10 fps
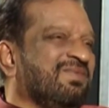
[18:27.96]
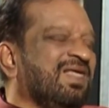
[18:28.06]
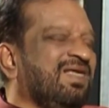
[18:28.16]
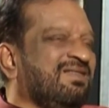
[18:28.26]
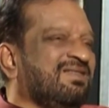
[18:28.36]

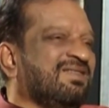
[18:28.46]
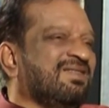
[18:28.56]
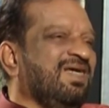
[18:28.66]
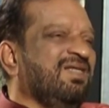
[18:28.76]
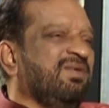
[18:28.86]

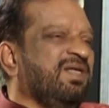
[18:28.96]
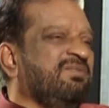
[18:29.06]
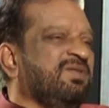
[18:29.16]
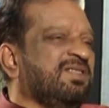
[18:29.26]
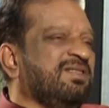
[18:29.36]

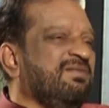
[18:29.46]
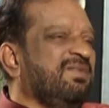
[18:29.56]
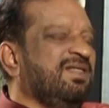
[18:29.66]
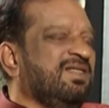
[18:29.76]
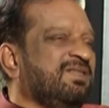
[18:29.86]
it was a
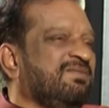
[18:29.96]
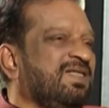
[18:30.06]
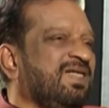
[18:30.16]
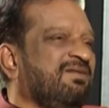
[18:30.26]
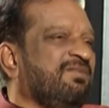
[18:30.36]
tremendous
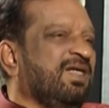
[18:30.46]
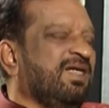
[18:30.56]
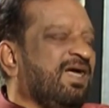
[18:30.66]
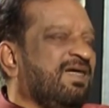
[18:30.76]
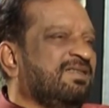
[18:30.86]
feeling
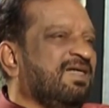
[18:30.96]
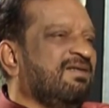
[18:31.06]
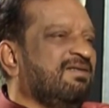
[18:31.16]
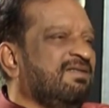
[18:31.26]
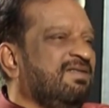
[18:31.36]
when I
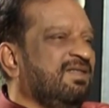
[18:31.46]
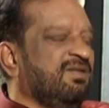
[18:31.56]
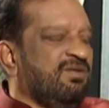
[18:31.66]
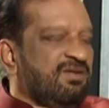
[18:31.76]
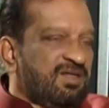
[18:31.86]
started.
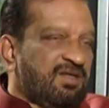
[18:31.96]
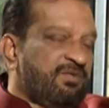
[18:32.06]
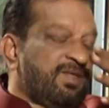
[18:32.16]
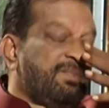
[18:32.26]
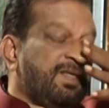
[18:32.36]

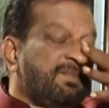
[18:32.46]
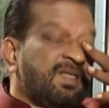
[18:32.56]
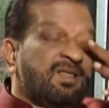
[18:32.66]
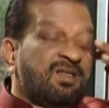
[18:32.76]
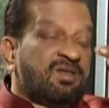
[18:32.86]
When
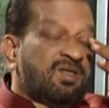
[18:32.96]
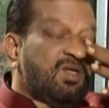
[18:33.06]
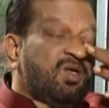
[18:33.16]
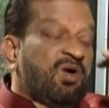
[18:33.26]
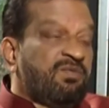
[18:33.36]
people
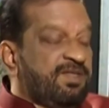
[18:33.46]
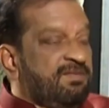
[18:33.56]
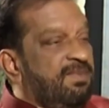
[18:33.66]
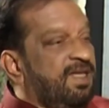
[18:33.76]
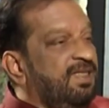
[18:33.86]

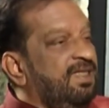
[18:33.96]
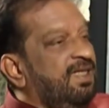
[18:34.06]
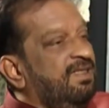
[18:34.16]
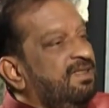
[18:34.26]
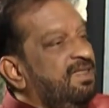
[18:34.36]
offered money
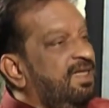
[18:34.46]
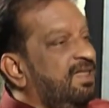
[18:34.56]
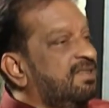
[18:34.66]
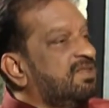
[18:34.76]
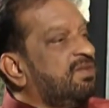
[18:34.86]
and
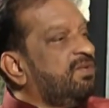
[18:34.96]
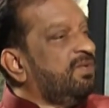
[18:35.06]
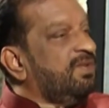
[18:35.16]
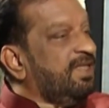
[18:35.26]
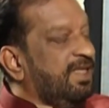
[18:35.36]
they
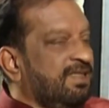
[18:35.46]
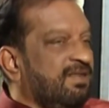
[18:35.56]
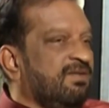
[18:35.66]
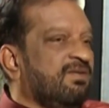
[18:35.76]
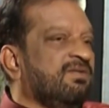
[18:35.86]
sold, and
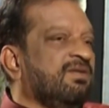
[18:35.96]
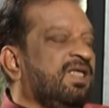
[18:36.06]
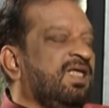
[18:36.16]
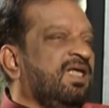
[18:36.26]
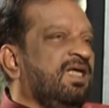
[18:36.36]

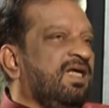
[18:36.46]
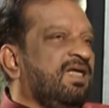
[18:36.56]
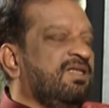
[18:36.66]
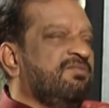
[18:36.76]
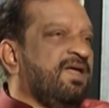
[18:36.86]

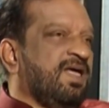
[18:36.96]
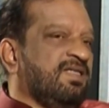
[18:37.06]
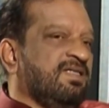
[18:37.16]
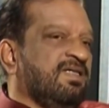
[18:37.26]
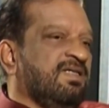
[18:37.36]
in
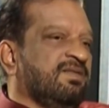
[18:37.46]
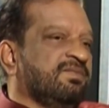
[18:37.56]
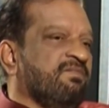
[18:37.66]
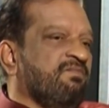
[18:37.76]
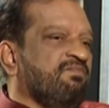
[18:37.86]
fact,
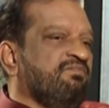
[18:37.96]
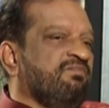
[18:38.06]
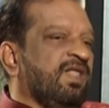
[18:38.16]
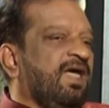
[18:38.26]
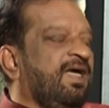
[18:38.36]

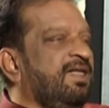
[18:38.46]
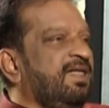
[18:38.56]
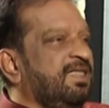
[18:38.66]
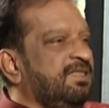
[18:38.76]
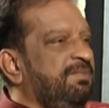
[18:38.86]
I had an
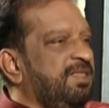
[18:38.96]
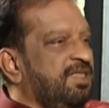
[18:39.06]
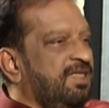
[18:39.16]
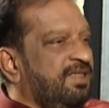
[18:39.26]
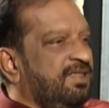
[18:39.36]

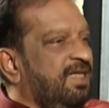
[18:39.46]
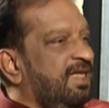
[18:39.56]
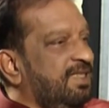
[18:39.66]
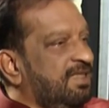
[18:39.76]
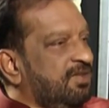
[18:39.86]
exhibition at the
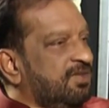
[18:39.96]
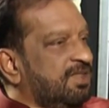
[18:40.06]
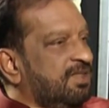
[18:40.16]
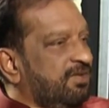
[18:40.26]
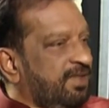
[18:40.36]

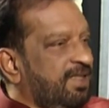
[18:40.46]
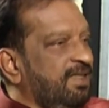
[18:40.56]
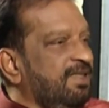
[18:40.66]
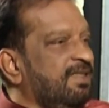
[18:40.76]
Lighthouse Hotel.